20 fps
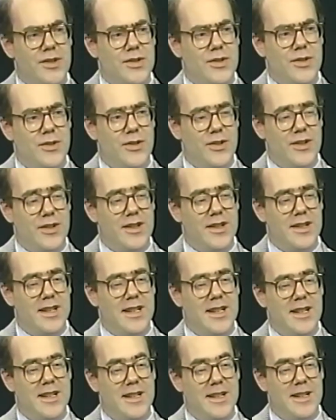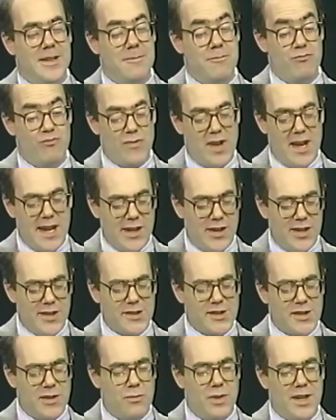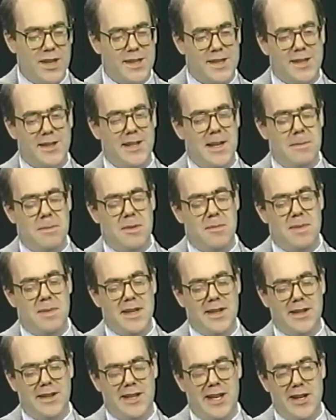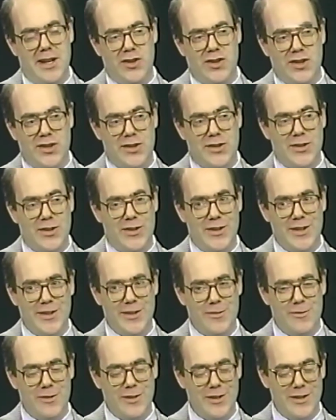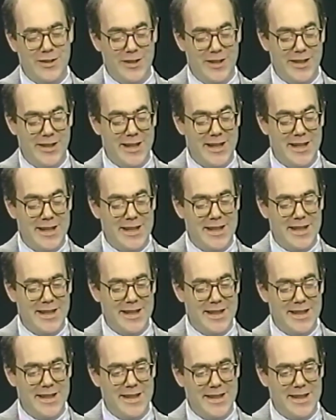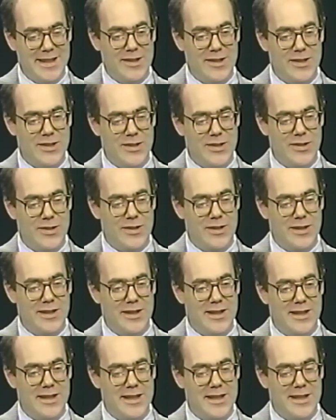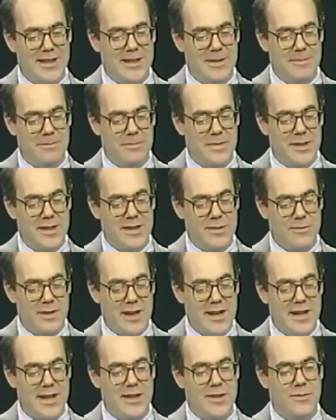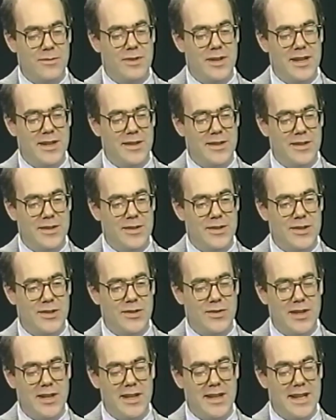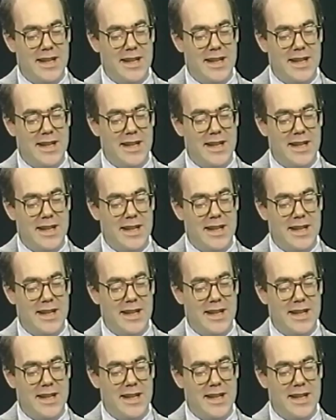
store. They also once claimed to be the largest store in the world. Their store is right on 23rd Street.